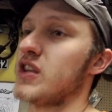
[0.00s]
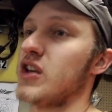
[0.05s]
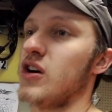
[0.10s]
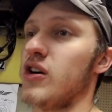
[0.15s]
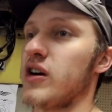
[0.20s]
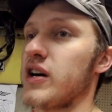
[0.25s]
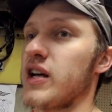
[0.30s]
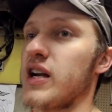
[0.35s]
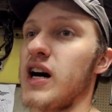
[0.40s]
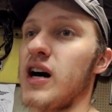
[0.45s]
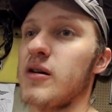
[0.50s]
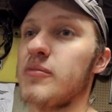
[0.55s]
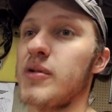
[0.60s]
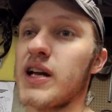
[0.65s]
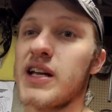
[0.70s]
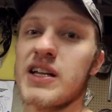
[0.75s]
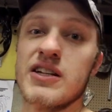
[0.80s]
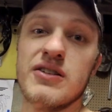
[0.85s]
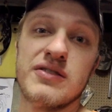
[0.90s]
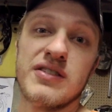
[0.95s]
Y'all are going to hop
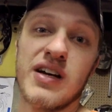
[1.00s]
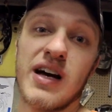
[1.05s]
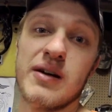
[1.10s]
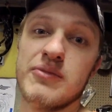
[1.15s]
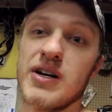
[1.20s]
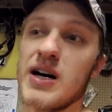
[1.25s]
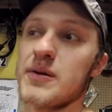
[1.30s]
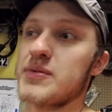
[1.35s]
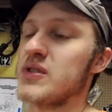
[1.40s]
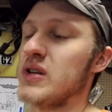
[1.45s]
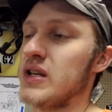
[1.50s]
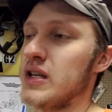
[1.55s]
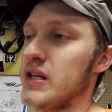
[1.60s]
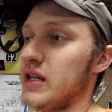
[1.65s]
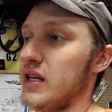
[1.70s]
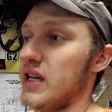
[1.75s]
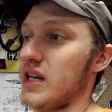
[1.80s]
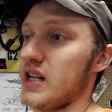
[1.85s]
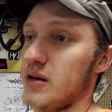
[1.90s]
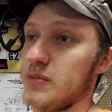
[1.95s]
back into a time lapse,
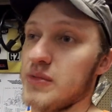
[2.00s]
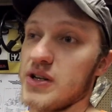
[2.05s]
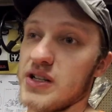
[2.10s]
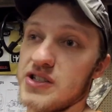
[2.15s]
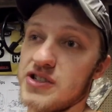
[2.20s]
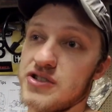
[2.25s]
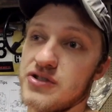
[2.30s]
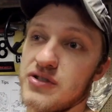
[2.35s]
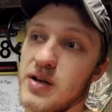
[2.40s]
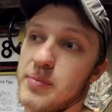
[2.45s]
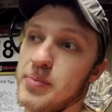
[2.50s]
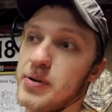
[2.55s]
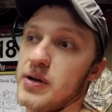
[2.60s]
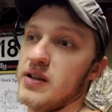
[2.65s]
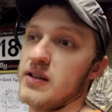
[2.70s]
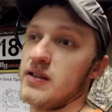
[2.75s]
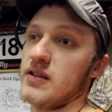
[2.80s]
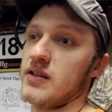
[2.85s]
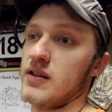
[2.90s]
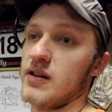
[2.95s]
and I'm going to strip
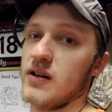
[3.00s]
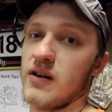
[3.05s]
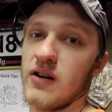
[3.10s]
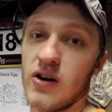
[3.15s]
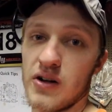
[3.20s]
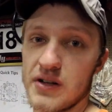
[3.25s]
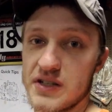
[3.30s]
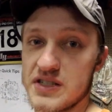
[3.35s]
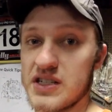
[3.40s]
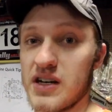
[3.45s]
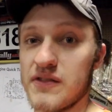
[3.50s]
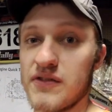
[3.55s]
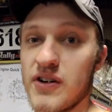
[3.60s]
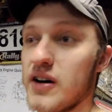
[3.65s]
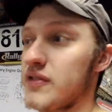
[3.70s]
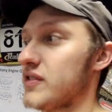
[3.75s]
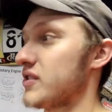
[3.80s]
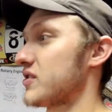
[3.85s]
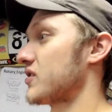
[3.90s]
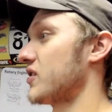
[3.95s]
all the stuff
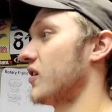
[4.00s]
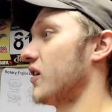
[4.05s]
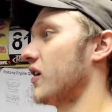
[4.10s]
off this